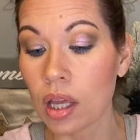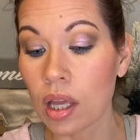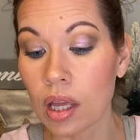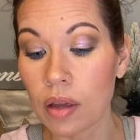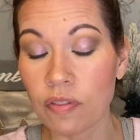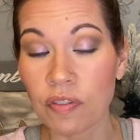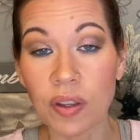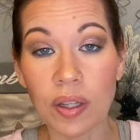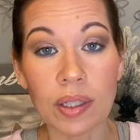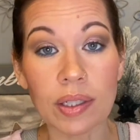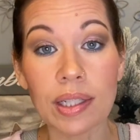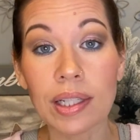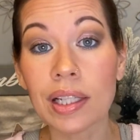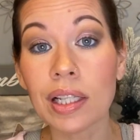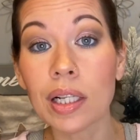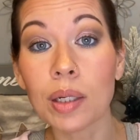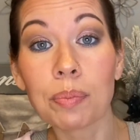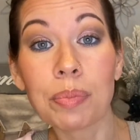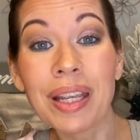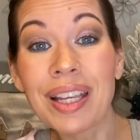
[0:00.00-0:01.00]
Feeling a little
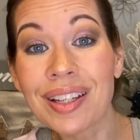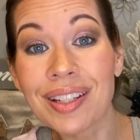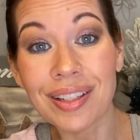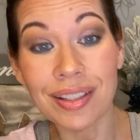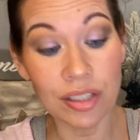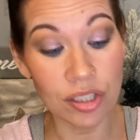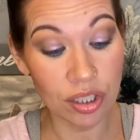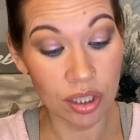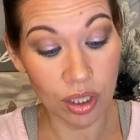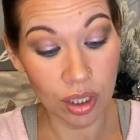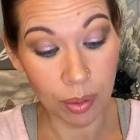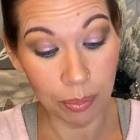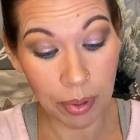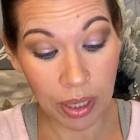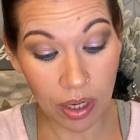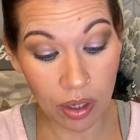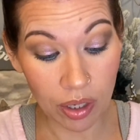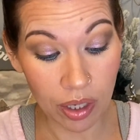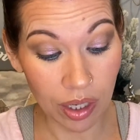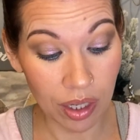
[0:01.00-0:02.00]
pinkish, a little
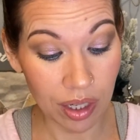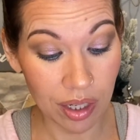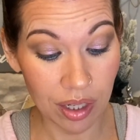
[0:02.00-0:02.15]
berry.